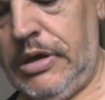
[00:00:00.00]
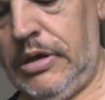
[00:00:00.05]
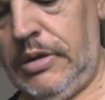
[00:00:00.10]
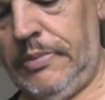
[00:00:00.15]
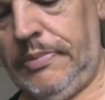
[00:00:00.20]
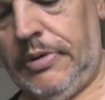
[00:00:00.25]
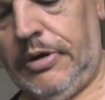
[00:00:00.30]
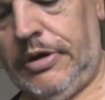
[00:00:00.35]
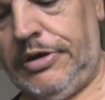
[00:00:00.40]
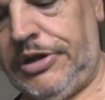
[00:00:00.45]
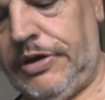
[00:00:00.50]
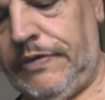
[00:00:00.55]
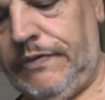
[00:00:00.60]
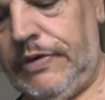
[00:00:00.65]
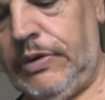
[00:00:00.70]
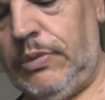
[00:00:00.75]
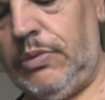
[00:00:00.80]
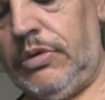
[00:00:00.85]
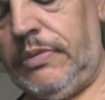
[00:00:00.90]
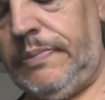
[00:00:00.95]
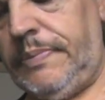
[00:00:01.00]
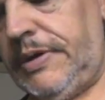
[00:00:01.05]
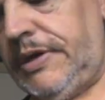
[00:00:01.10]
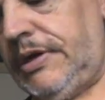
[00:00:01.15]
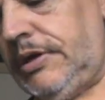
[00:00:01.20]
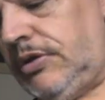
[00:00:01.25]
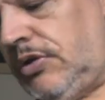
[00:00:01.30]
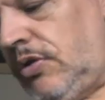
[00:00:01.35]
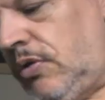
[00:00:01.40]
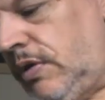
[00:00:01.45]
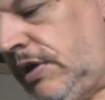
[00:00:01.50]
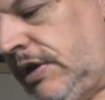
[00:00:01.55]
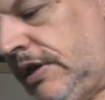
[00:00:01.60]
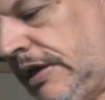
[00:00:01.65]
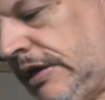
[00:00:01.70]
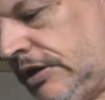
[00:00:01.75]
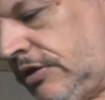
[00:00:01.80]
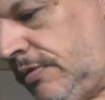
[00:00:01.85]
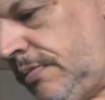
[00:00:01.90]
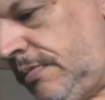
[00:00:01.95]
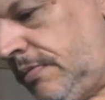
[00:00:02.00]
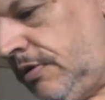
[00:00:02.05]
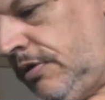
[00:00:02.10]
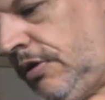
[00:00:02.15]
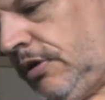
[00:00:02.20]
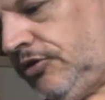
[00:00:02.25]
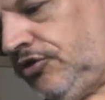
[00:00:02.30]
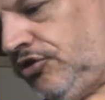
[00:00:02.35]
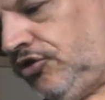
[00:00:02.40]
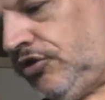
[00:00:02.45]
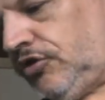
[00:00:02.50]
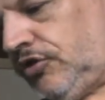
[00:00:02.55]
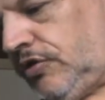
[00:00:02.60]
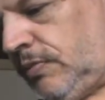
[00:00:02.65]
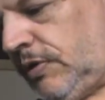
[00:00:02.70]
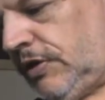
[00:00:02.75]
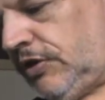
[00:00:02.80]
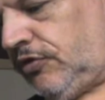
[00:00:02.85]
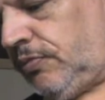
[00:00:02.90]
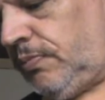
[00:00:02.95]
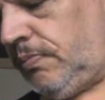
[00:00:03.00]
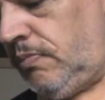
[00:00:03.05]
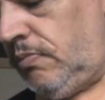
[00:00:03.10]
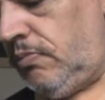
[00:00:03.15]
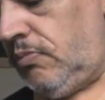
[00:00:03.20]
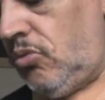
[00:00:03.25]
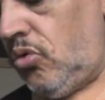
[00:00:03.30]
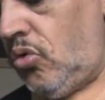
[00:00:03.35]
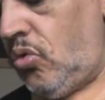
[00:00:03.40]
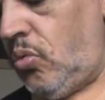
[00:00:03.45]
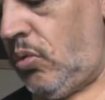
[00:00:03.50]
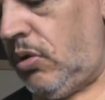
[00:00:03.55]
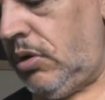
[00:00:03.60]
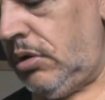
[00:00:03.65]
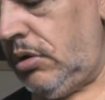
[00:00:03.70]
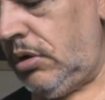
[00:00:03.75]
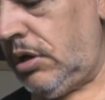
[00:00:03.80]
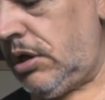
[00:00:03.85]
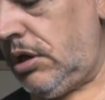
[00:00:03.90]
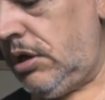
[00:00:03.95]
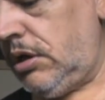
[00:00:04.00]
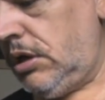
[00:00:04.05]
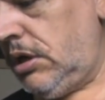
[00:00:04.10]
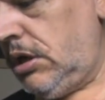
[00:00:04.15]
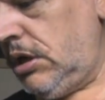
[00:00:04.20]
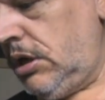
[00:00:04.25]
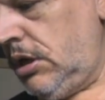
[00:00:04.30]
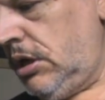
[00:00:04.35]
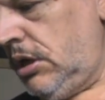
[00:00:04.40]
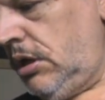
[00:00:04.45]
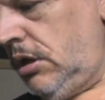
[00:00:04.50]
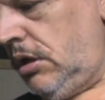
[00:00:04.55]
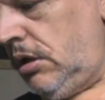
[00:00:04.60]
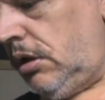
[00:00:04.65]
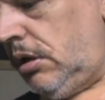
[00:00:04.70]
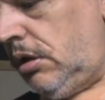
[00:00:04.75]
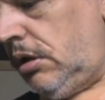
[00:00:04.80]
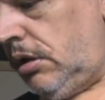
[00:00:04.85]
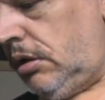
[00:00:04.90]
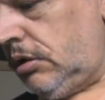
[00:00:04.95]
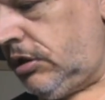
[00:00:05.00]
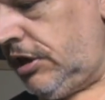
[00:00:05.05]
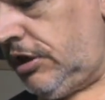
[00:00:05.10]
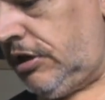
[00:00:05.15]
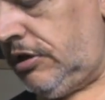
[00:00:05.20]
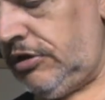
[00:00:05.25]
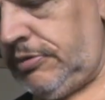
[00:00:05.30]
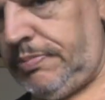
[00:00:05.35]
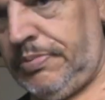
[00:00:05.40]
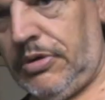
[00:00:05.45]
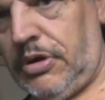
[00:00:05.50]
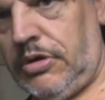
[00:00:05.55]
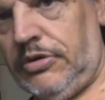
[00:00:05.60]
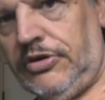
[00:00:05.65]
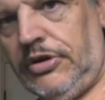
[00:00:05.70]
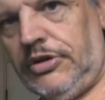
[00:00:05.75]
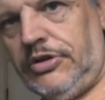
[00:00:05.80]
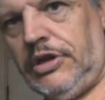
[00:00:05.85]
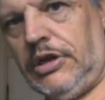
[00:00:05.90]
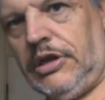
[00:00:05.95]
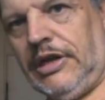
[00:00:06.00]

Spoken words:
But I don't really want to be doing that. You know, it's just too much more work. I think it's because I didn't